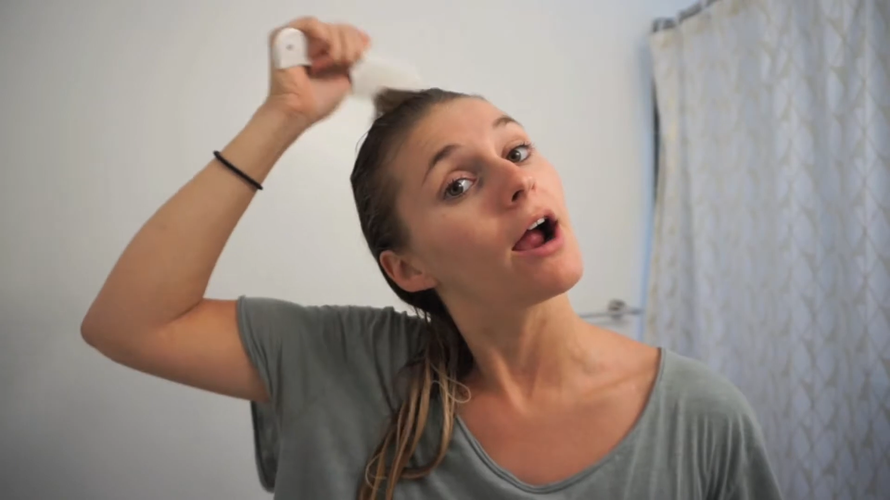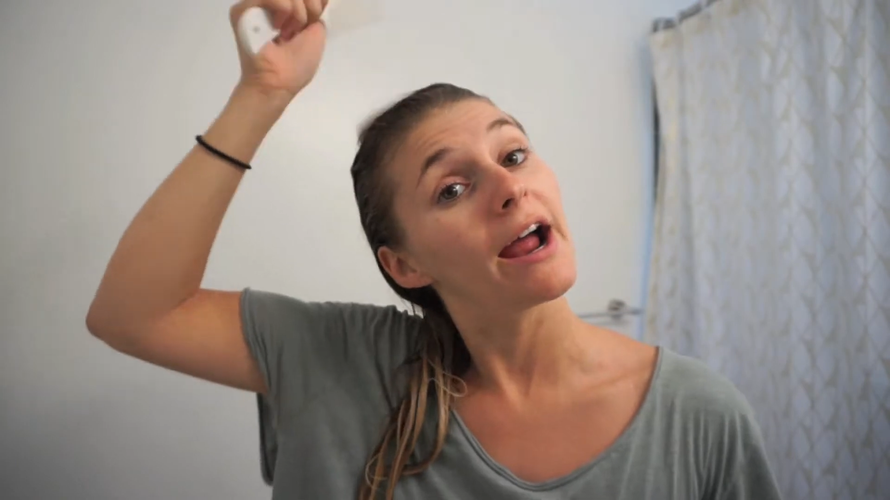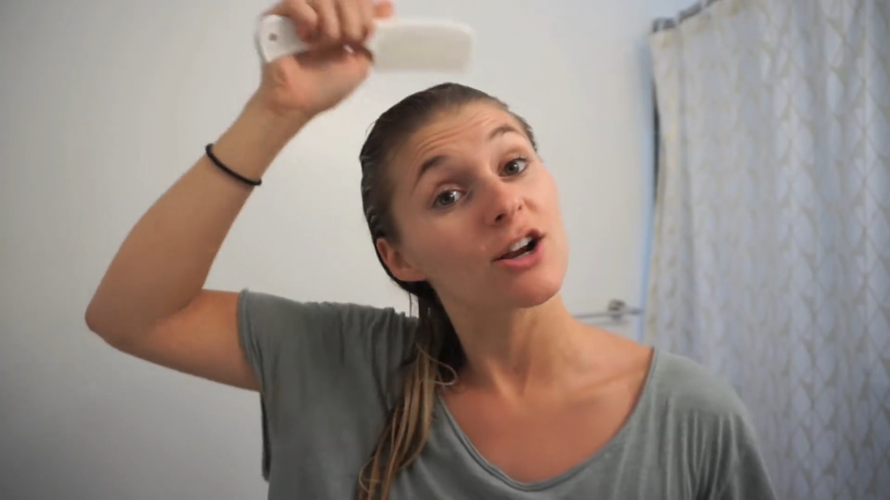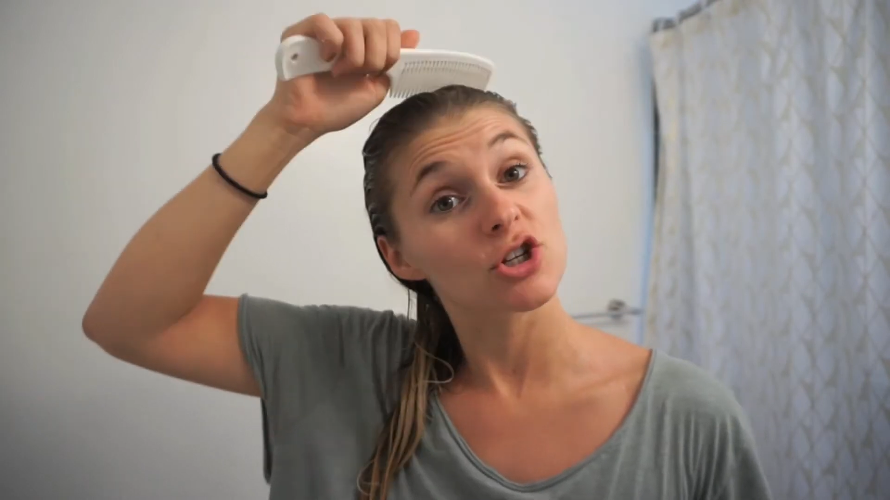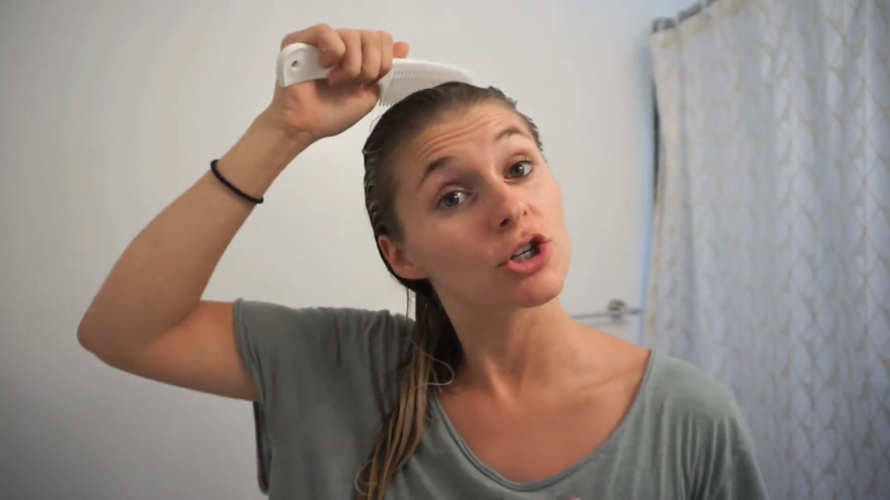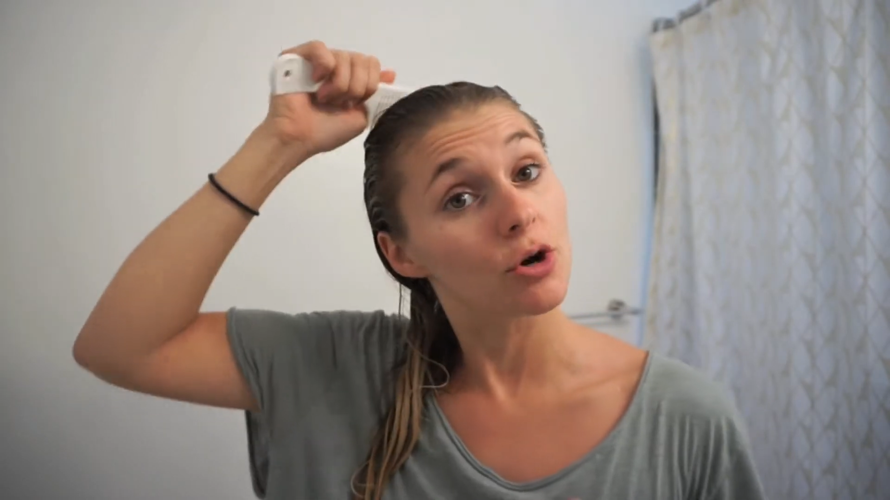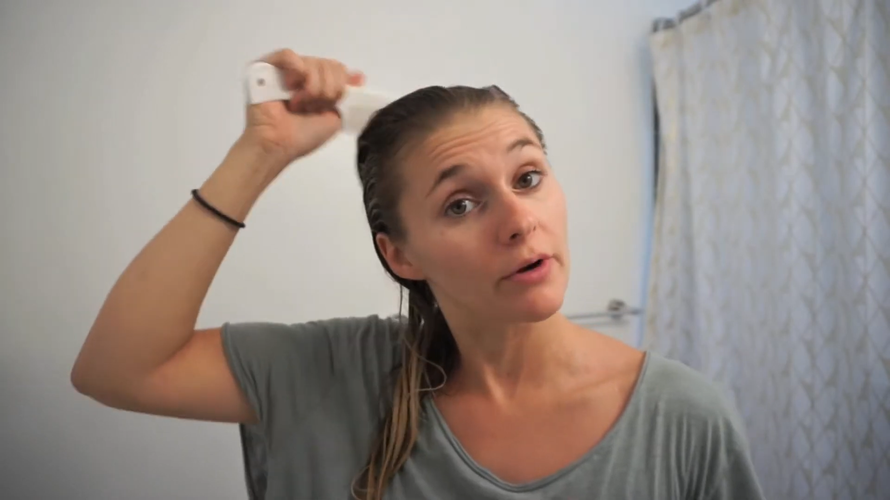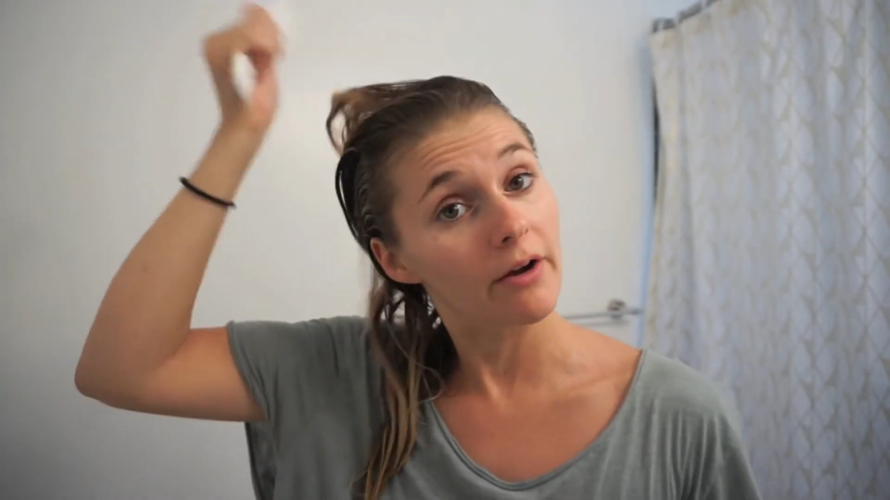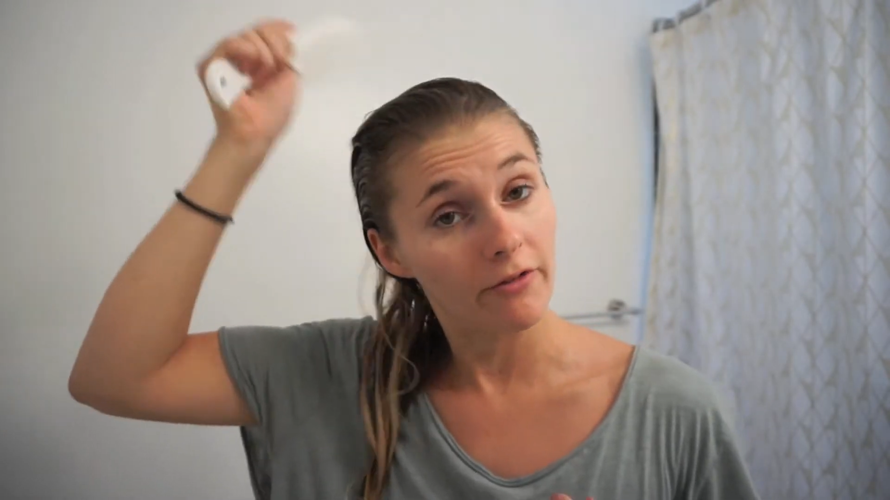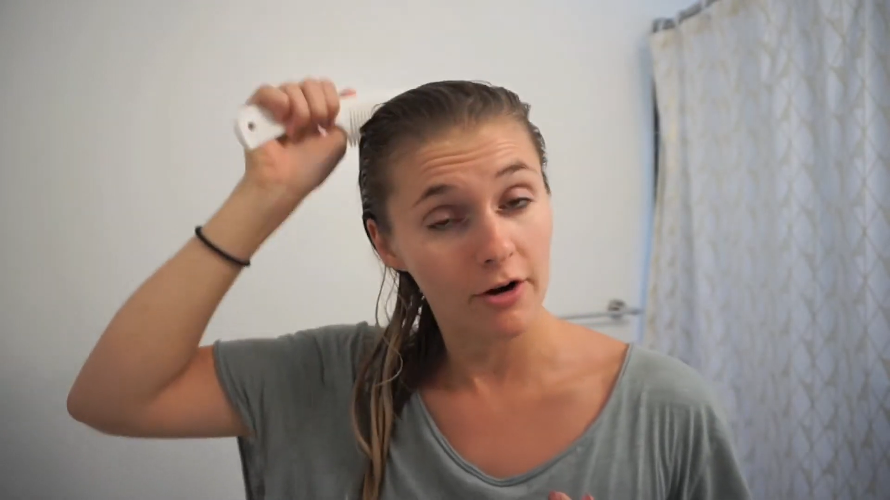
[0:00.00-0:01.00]
I actually
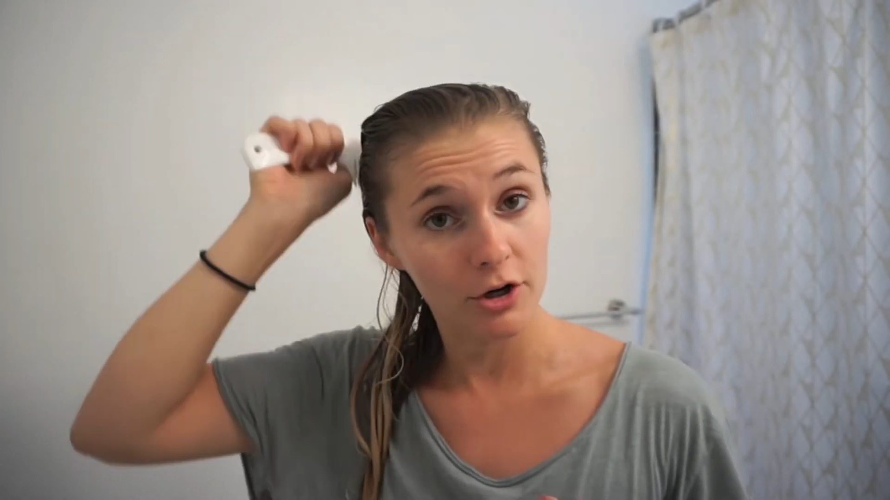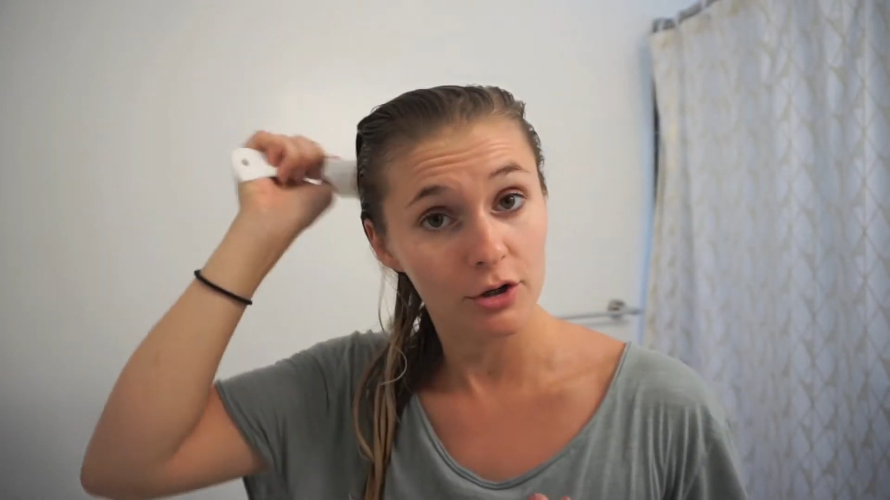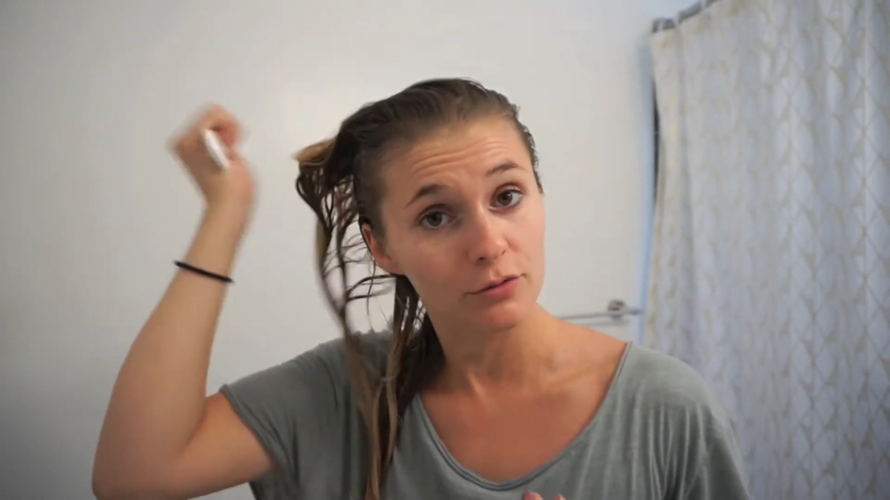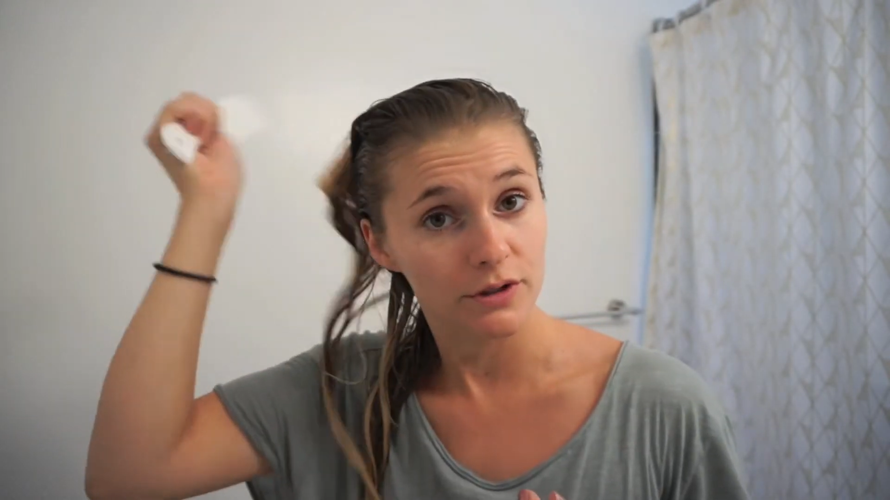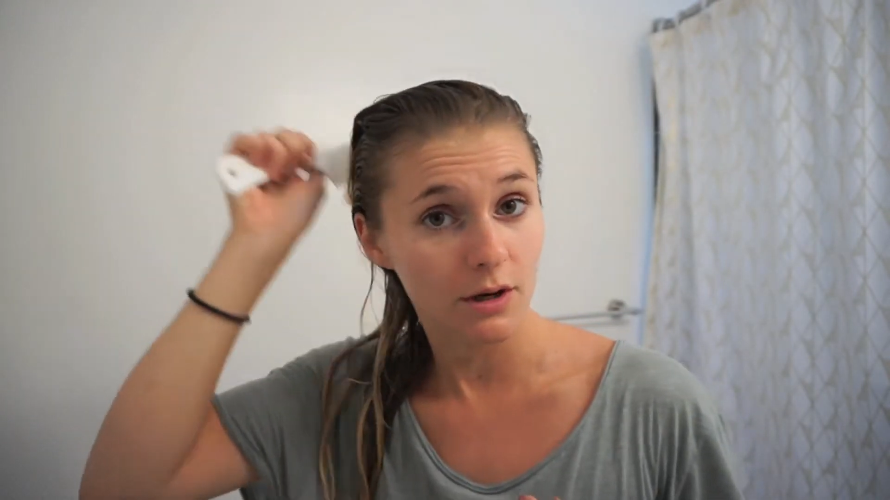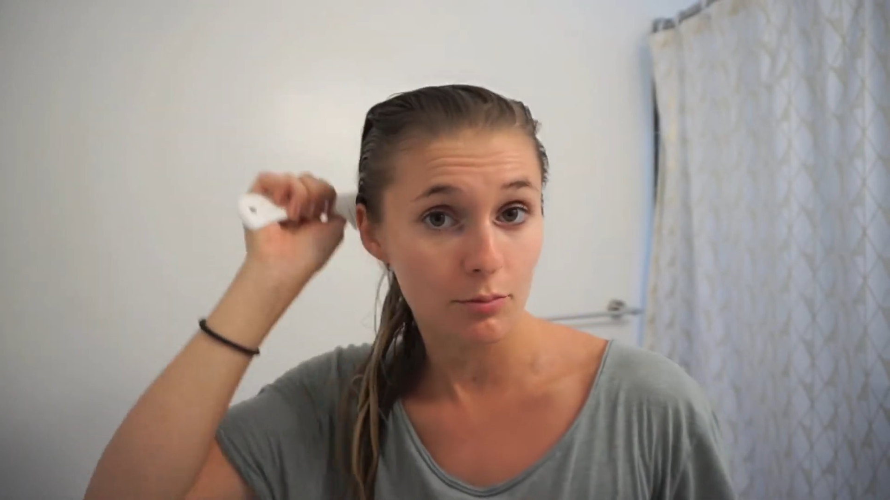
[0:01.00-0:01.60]
don't ever use a